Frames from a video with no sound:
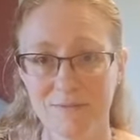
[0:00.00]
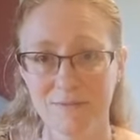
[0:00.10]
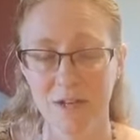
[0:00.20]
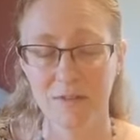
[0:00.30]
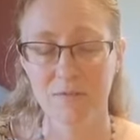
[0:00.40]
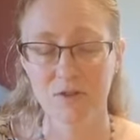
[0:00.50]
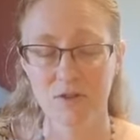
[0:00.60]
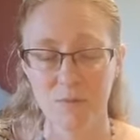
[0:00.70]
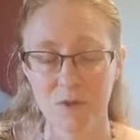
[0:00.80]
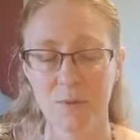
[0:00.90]
I have so
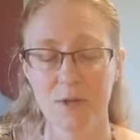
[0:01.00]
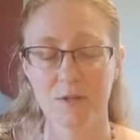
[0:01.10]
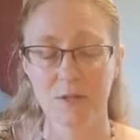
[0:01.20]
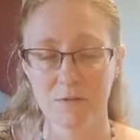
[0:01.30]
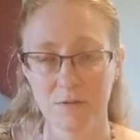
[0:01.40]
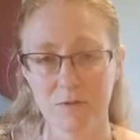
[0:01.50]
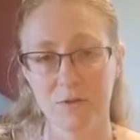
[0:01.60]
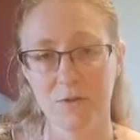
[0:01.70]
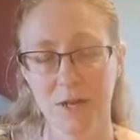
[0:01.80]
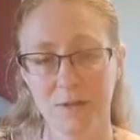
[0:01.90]
much better
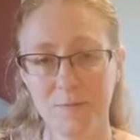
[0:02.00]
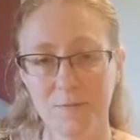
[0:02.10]
self-control now.